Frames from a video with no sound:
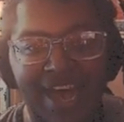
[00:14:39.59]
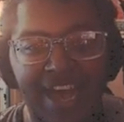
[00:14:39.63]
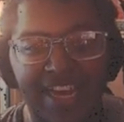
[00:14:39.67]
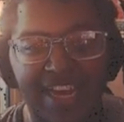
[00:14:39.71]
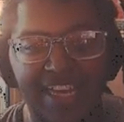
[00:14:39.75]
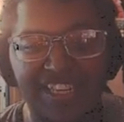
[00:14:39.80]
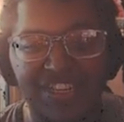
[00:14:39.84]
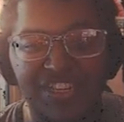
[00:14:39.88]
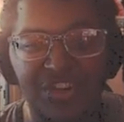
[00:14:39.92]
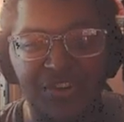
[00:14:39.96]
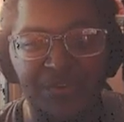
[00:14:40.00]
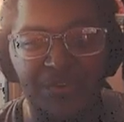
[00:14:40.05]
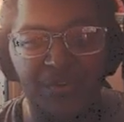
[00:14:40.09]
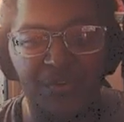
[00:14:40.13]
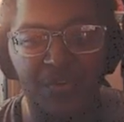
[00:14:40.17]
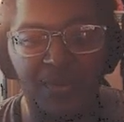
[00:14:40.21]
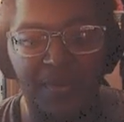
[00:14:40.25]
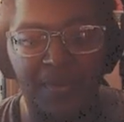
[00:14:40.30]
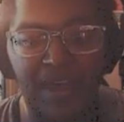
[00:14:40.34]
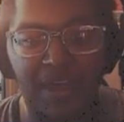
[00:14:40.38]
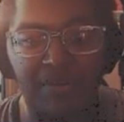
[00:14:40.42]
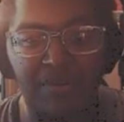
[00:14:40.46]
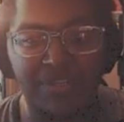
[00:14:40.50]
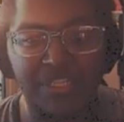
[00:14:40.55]
I know
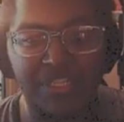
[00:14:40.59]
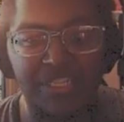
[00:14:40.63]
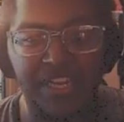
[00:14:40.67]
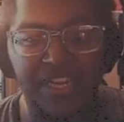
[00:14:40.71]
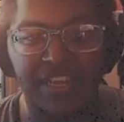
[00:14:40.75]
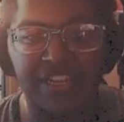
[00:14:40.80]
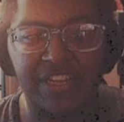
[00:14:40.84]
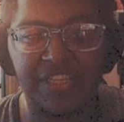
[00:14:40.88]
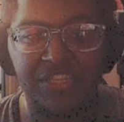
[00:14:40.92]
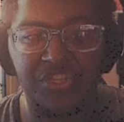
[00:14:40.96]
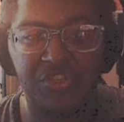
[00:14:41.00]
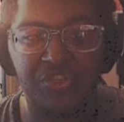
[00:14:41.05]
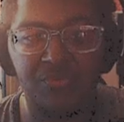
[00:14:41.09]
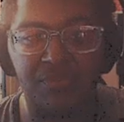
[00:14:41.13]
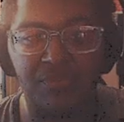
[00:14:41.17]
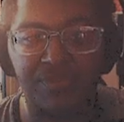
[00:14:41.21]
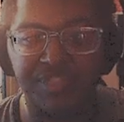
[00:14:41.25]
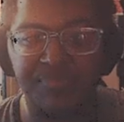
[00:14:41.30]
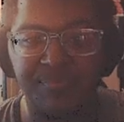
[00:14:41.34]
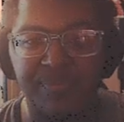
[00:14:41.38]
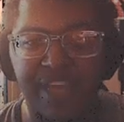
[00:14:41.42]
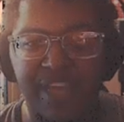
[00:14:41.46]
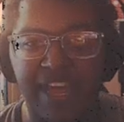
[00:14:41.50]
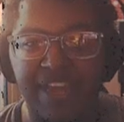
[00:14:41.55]
about, like the two
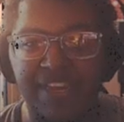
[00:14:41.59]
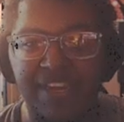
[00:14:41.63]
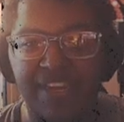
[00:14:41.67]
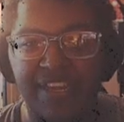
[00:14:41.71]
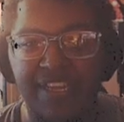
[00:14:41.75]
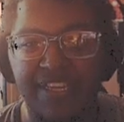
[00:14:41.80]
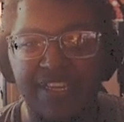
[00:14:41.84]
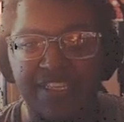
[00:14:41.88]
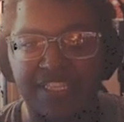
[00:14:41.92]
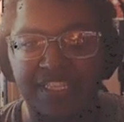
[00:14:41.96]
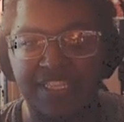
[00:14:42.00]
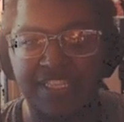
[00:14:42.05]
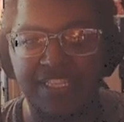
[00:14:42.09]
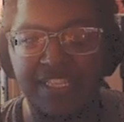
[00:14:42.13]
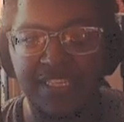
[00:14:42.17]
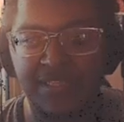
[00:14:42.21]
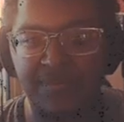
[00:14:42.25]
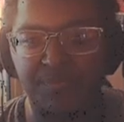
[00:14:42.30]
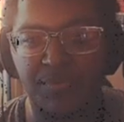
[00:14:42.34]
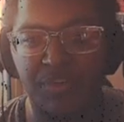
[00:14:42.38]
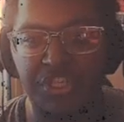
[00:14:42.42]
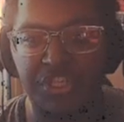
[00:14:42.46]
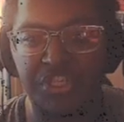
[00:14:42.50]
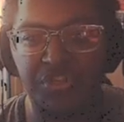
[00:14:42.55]
multiple endings, because
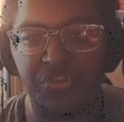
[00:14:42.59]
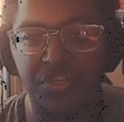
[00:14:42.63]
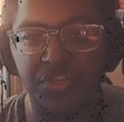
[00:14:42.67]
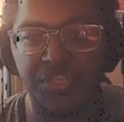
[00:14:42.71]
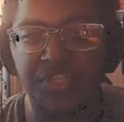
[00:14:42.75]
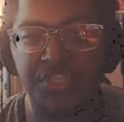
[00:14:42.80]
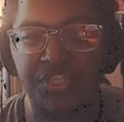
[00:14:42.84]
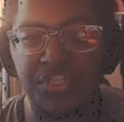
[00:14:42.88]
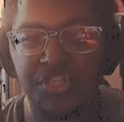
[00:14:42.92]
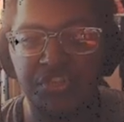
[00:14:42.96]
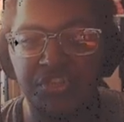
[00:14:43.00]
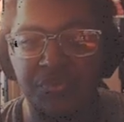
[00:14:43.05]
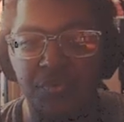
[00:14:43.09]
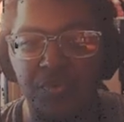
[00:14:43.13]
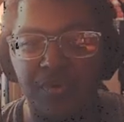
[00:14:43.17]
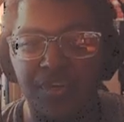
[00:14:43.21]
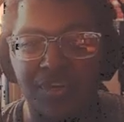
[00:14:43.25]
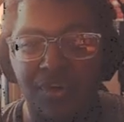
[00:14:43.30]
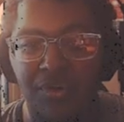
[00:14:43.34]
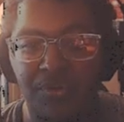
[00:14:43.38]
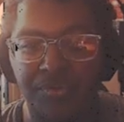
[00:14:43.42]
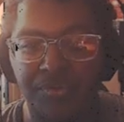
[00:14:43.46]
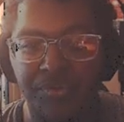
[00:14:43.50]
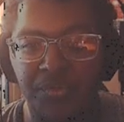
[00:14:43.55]
I'm pretty sure there's two and
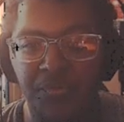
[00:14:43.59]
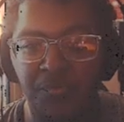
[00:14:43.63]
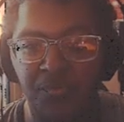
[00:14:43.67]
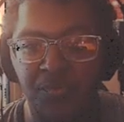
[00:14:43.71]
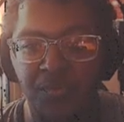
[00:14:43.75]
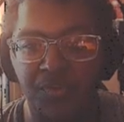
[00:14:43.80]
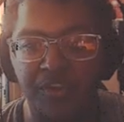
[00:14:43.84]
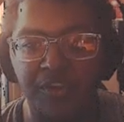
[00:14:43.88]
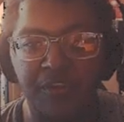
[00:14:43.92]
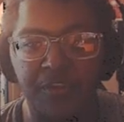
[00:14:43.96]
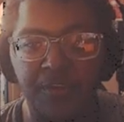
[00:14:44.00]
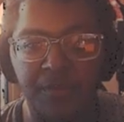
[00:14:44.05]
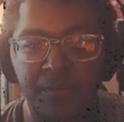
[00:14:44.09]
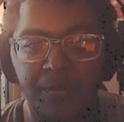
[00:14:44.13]
not three.